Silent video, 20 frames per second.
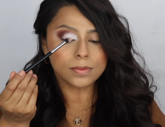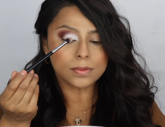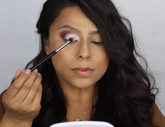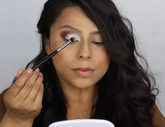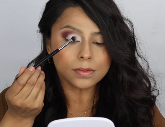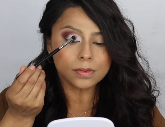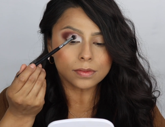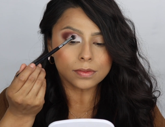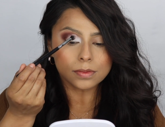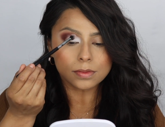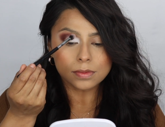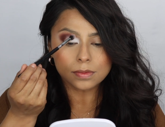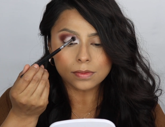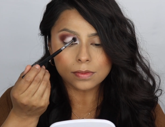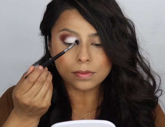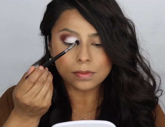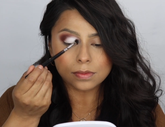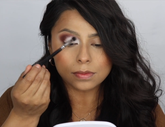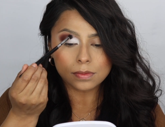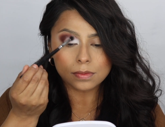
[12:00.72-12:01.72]

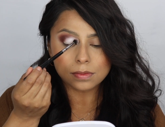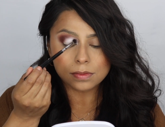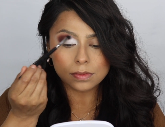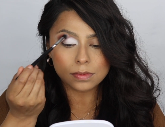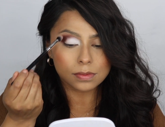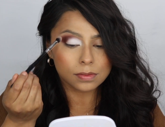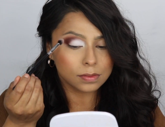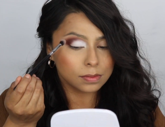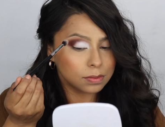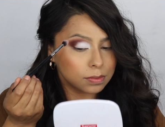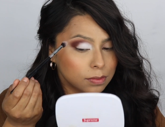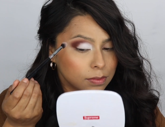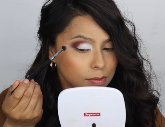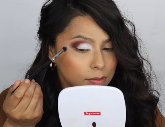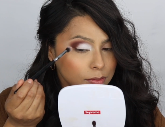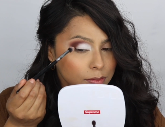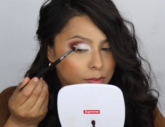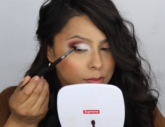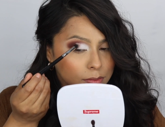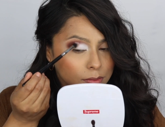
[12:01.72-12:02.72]

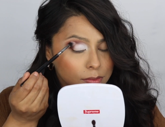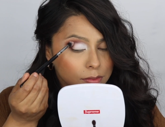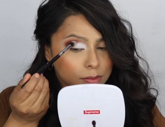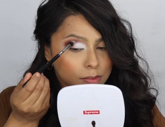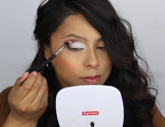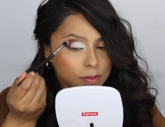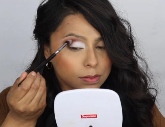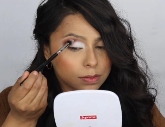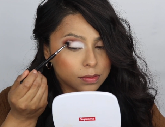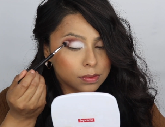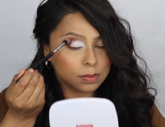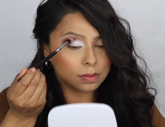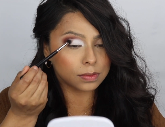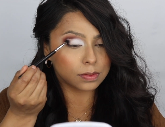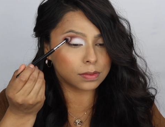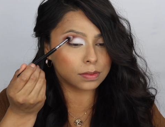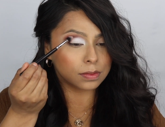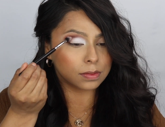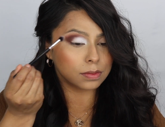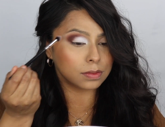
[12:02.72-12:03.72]

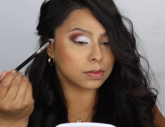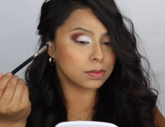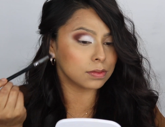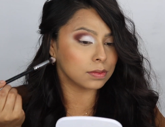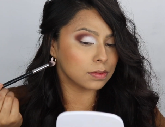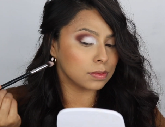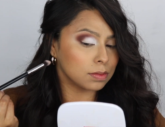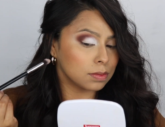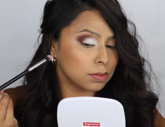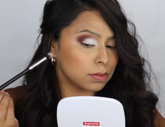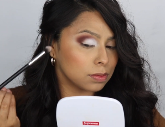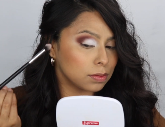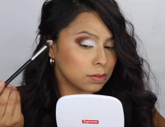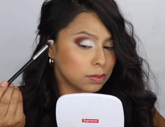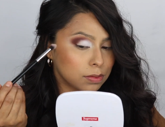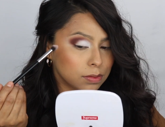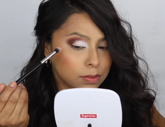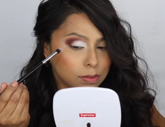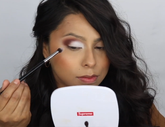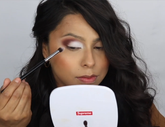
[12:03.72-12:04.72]

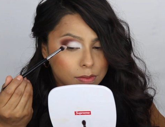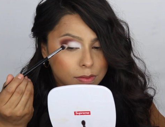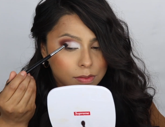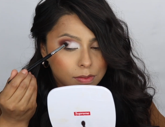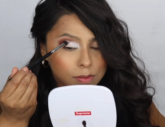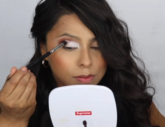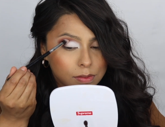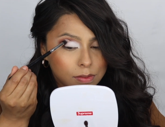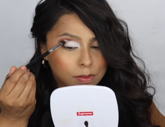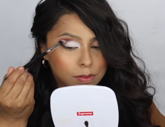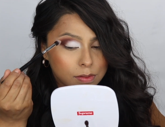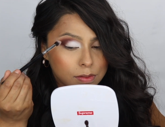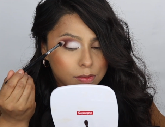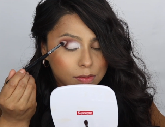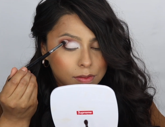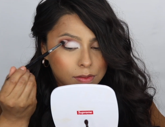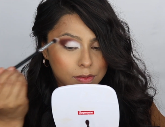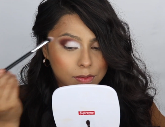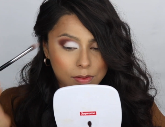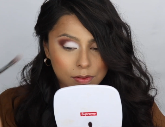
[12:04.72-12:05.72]

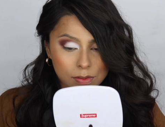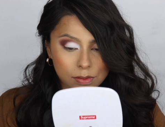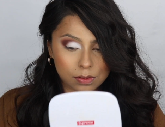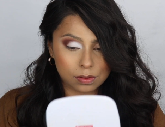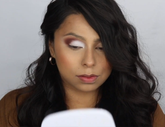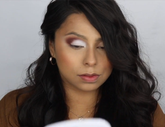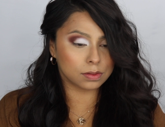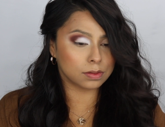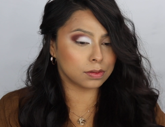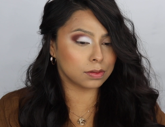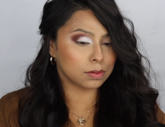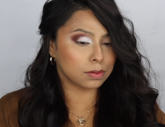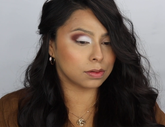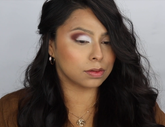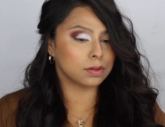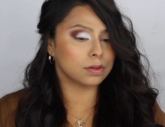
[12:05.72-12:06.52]
Nothing is said.